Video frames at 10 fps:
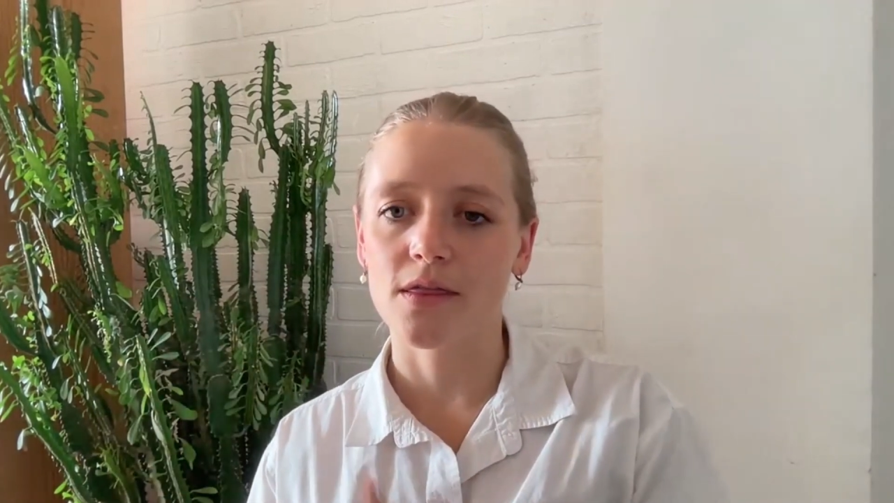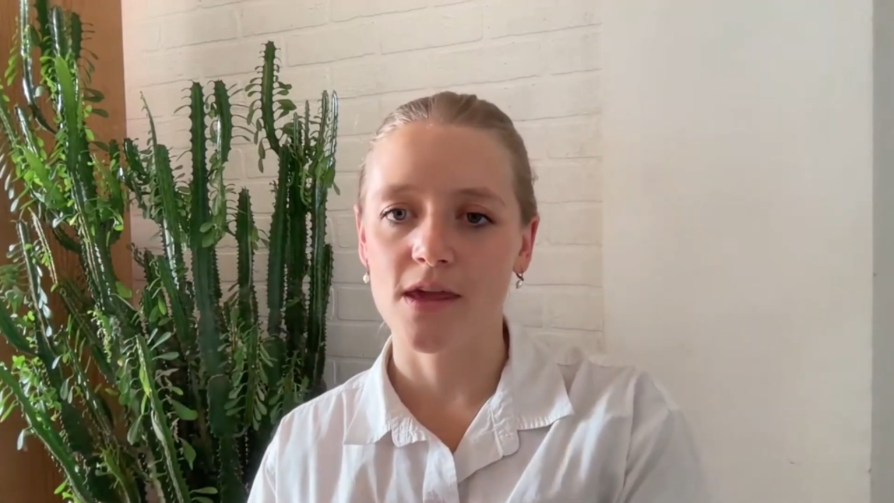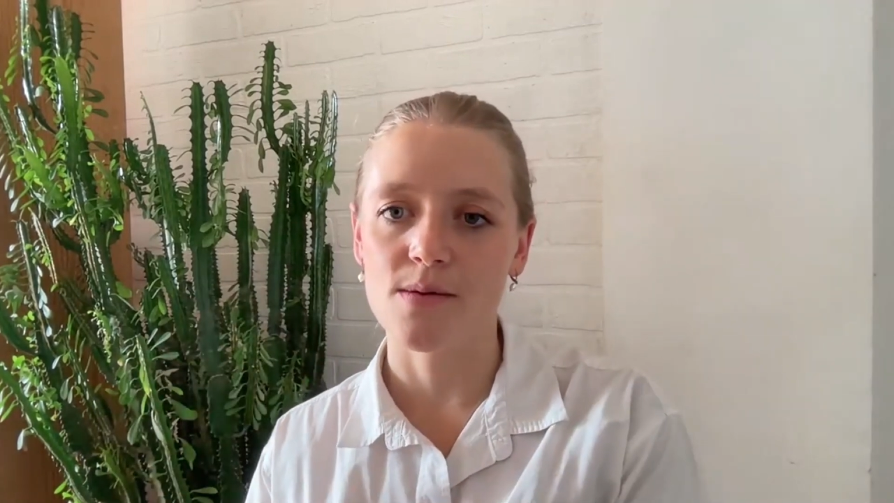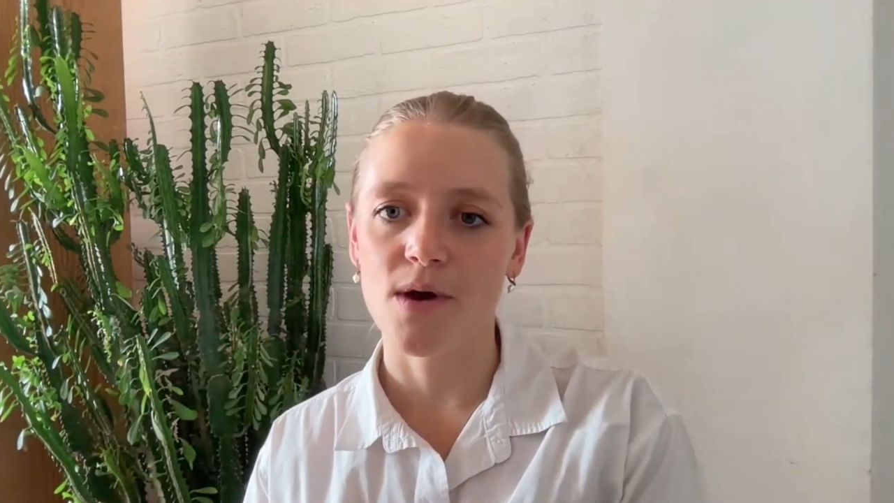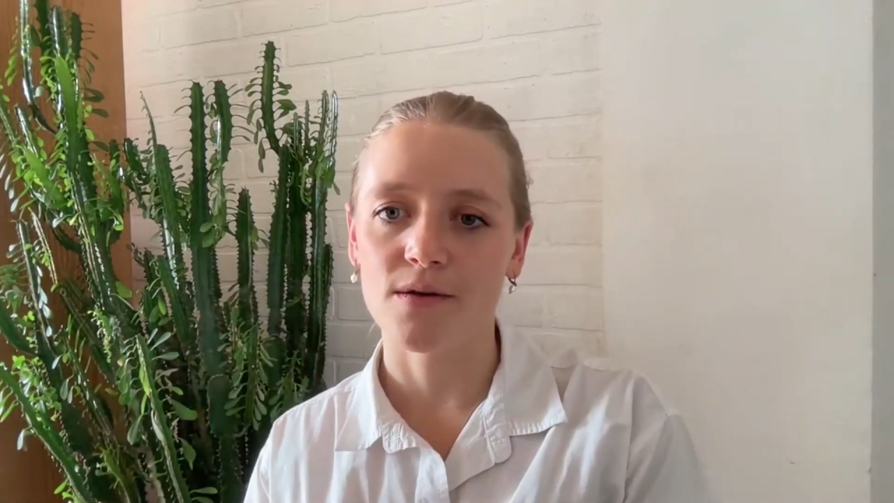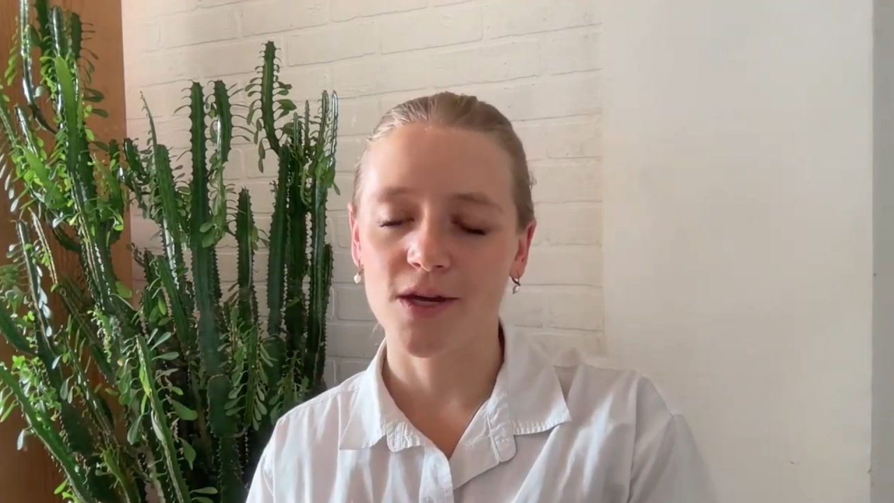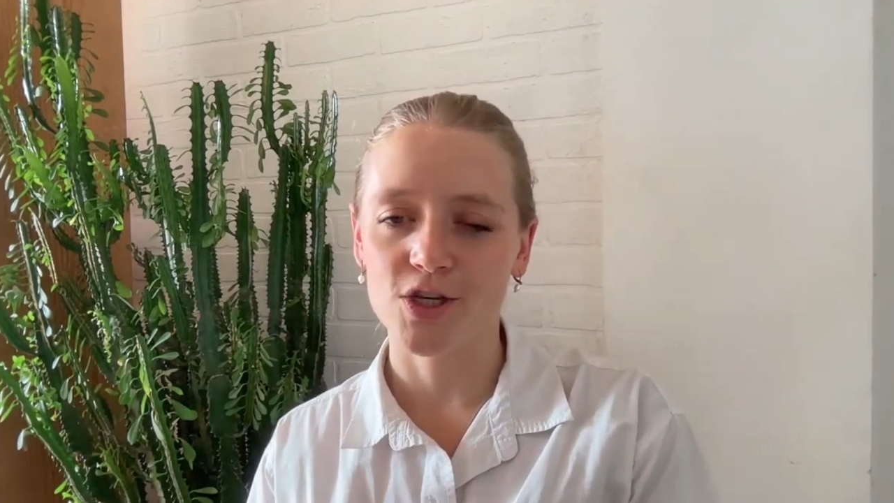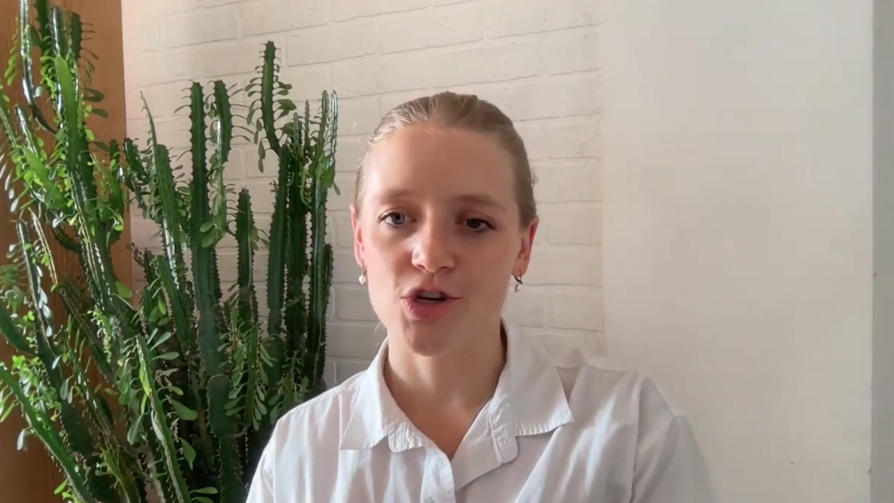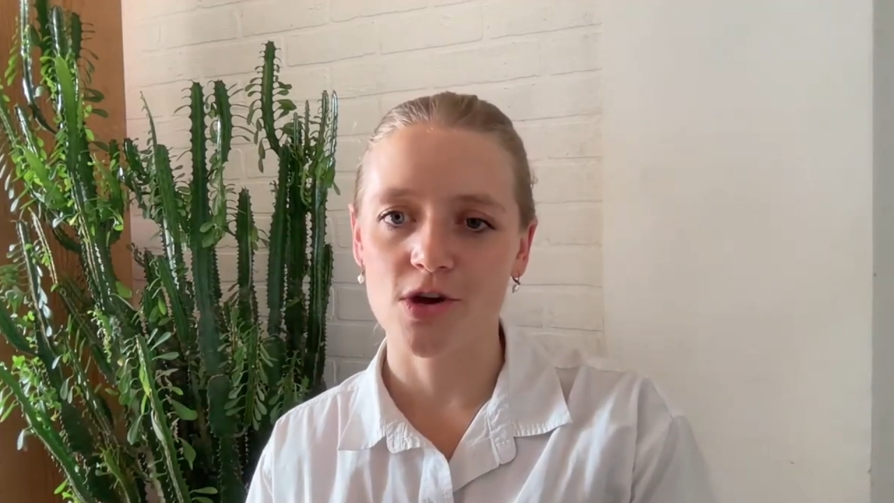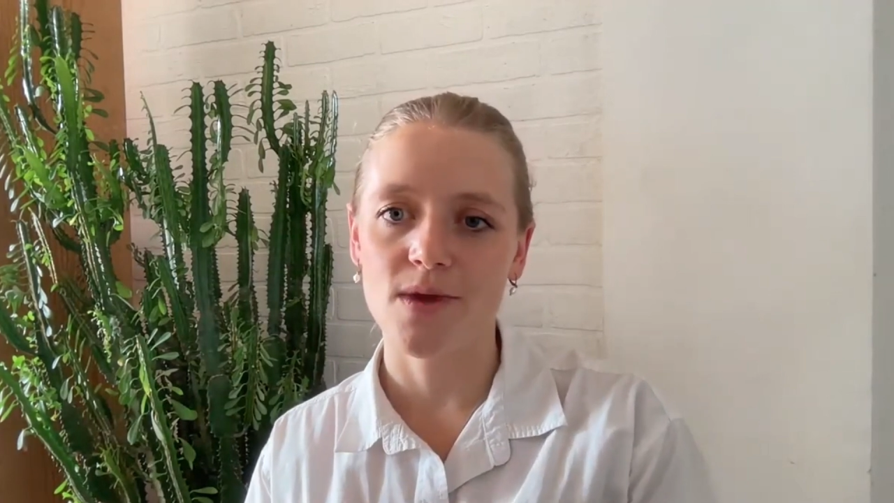the theme of
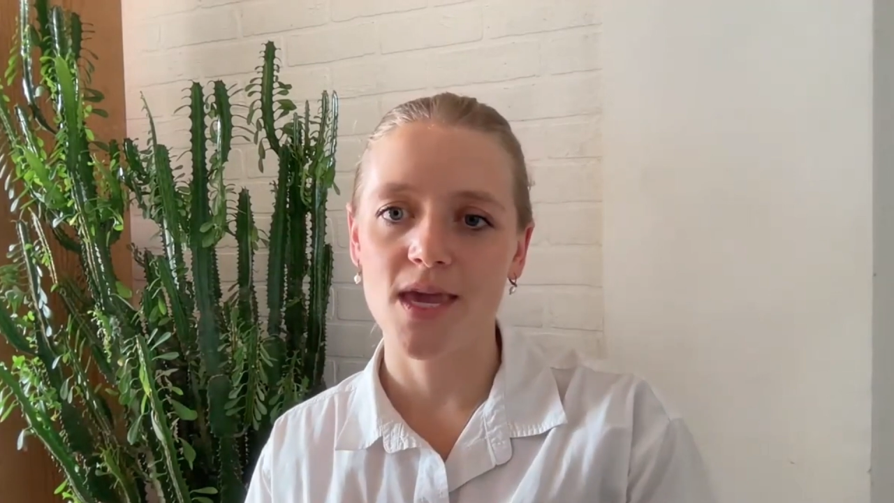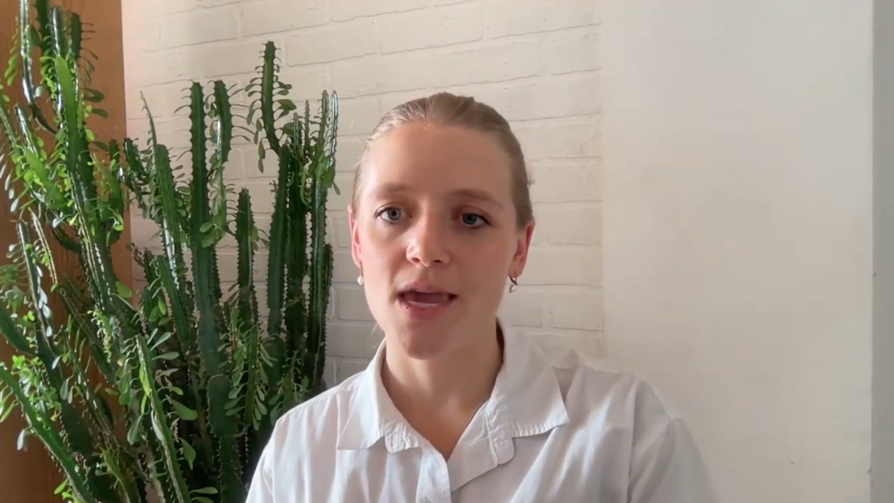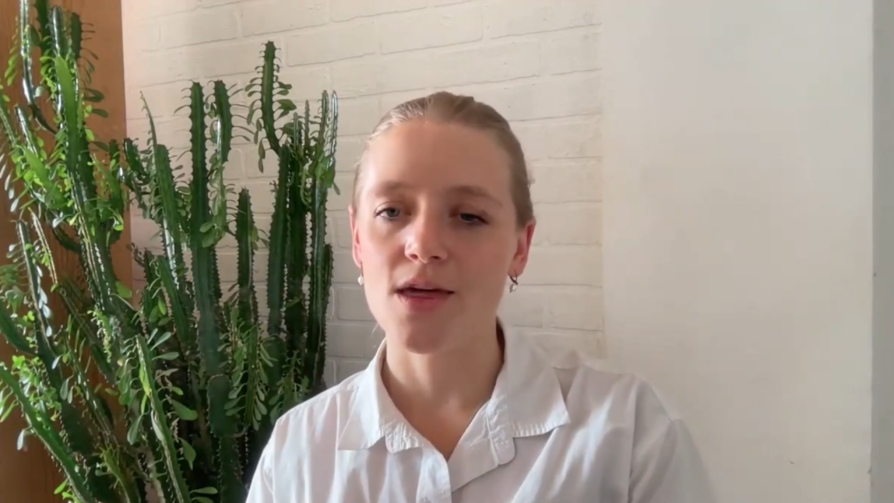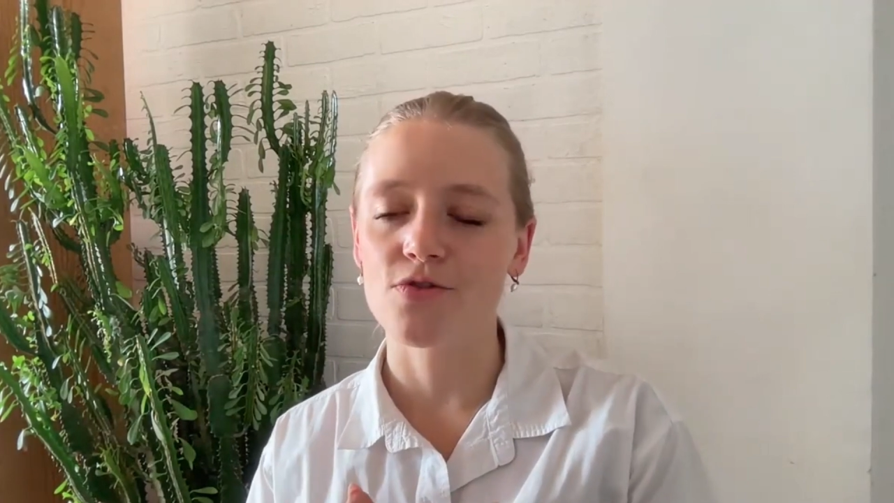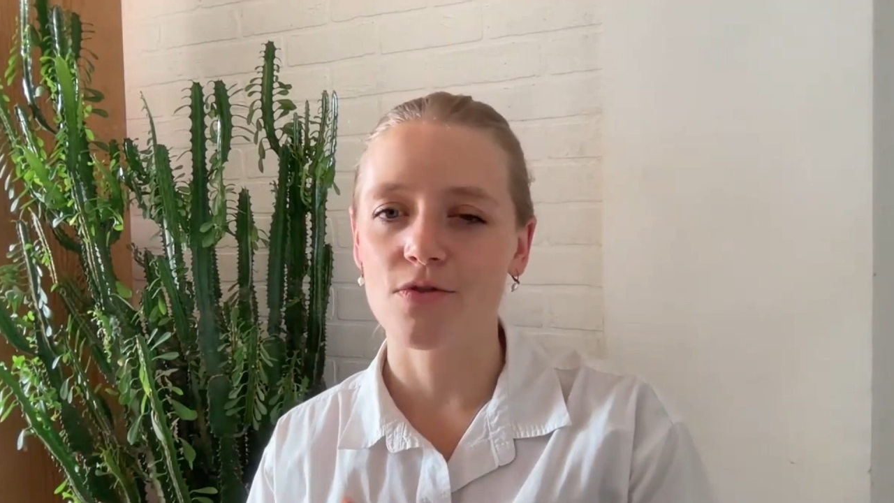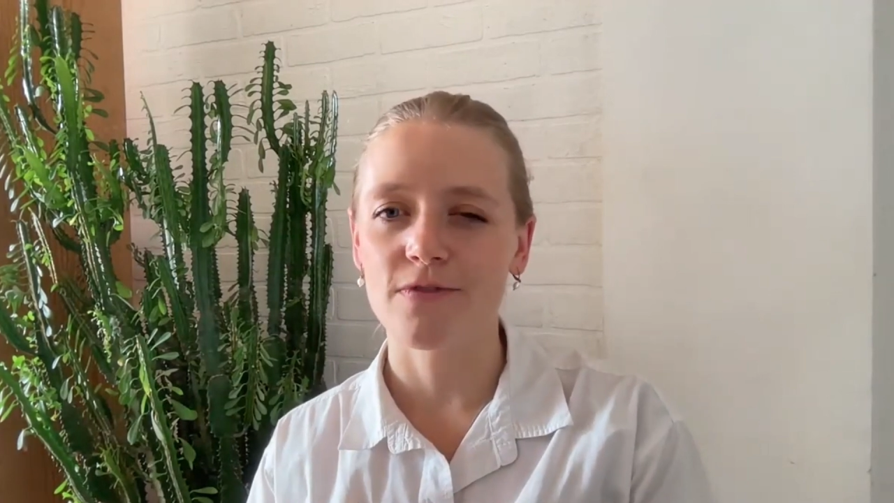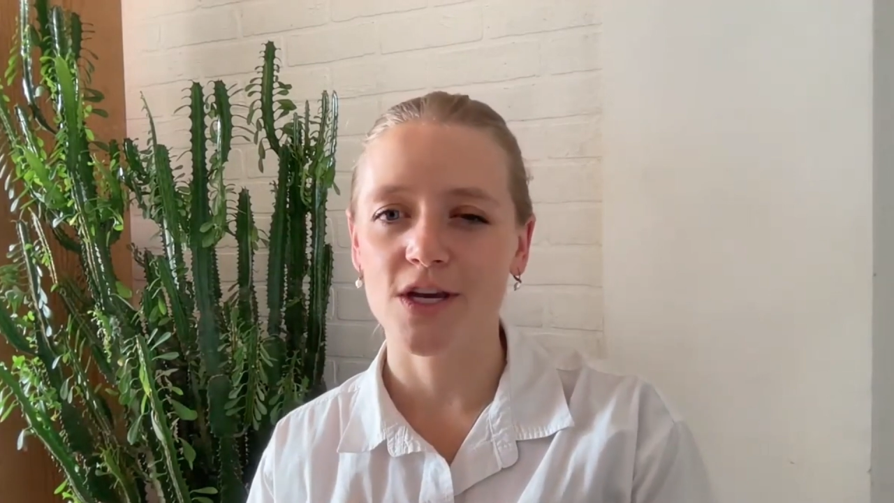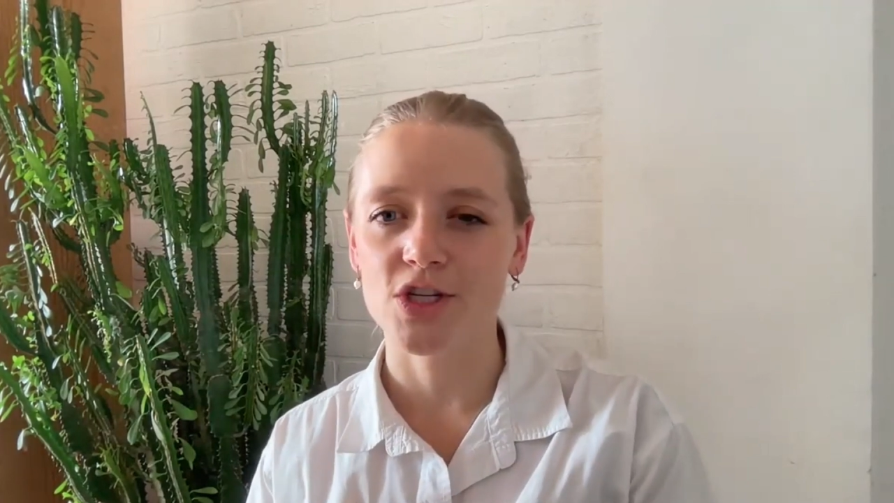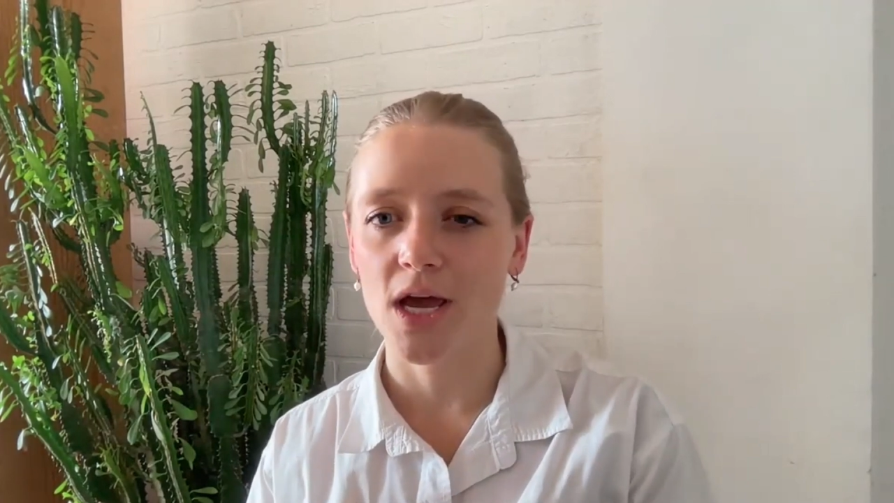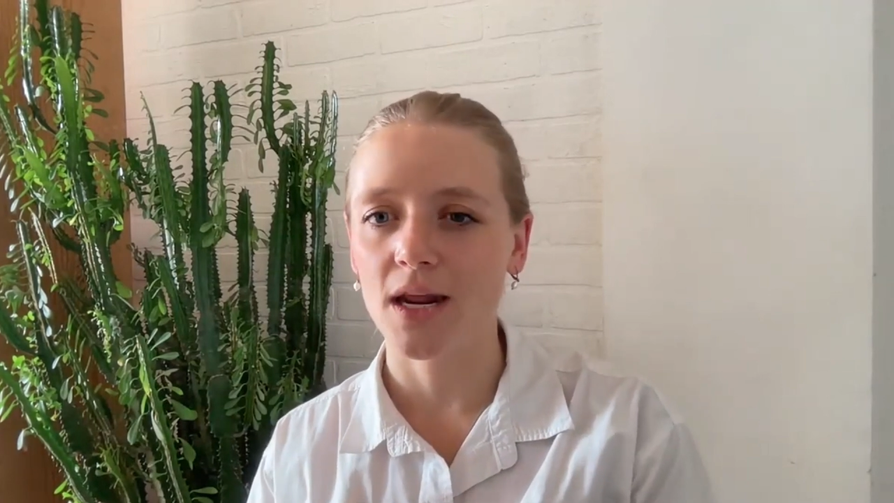extreme heat through
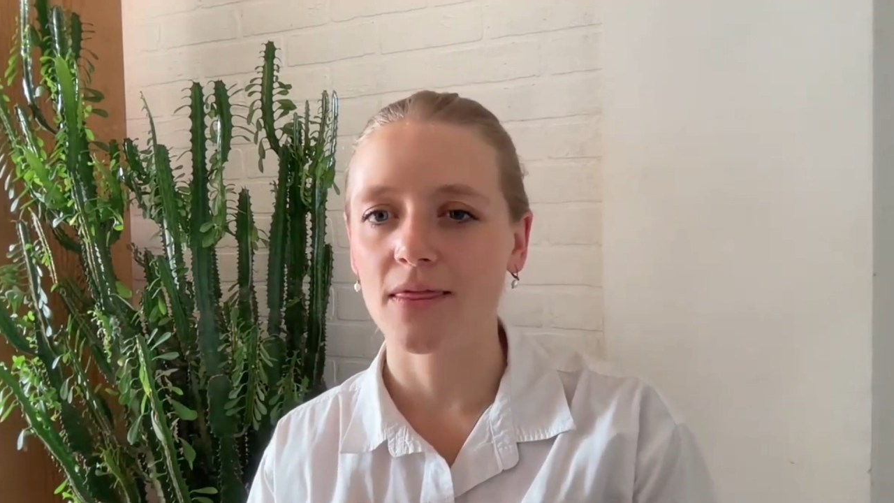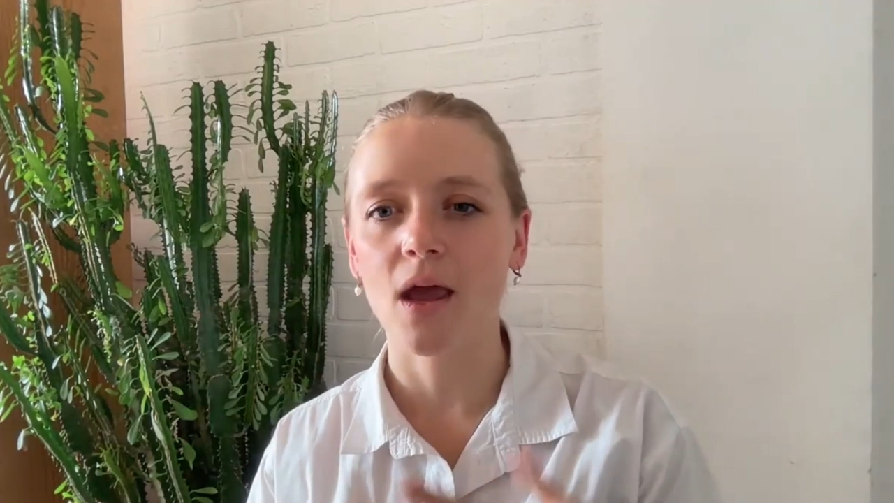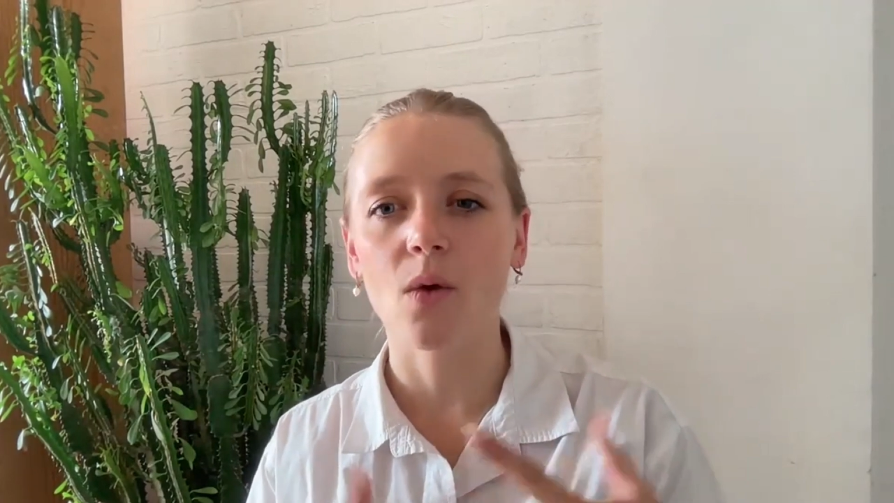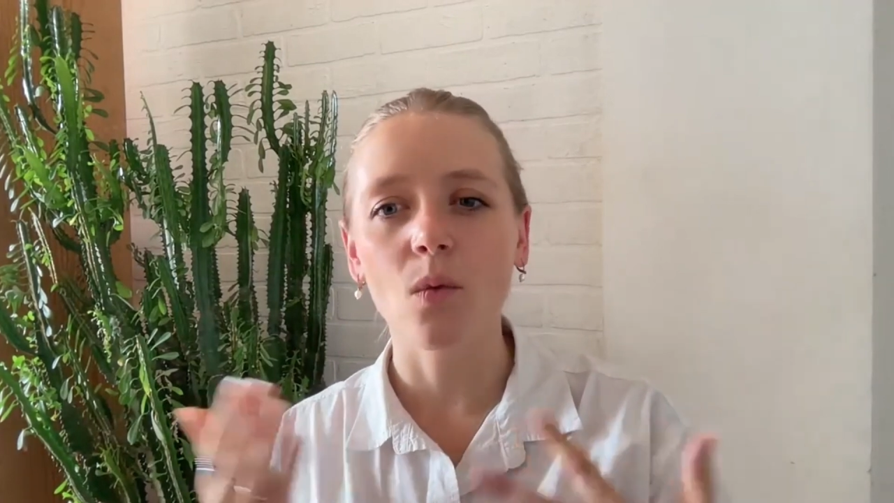fiction, and like,